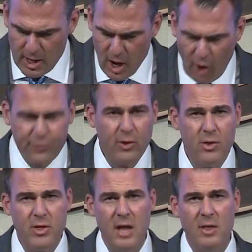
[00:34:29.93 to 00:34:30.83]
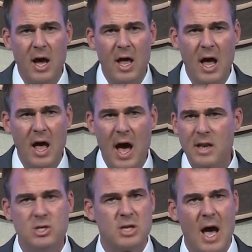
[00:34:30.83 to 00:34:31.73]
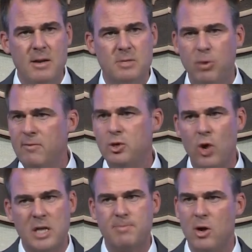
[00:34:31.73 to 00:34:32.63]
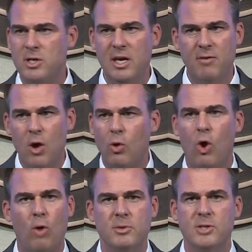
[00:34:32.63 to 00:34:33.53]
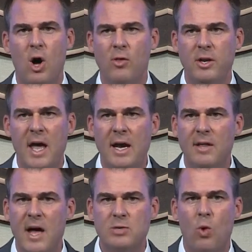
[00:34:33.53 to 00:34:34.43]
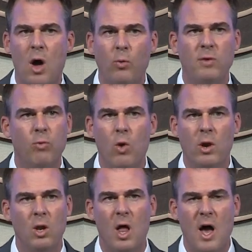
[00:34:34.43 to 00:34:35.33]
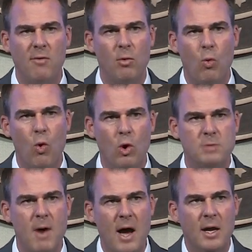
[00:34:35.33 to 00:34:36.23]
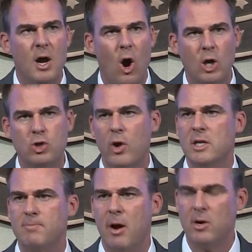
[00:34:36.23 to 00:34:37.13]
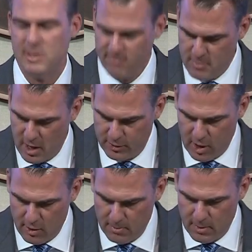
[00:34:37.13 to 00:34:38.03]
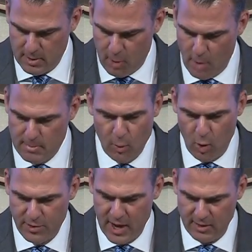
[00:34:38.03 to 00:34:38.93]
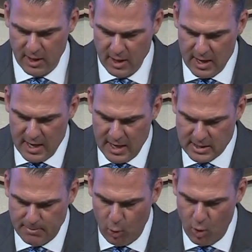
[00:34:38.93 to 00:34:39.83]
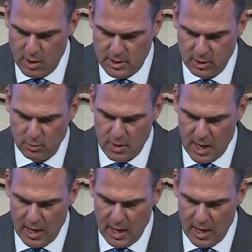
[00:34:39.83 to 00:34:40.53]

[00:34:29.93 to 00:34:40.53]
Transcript: Also, the thing that I just believe in transparency, giving Oklahomans all the data, and that's why we've won a lot of awards by our transparency from the healthcare department. But one thing that is important to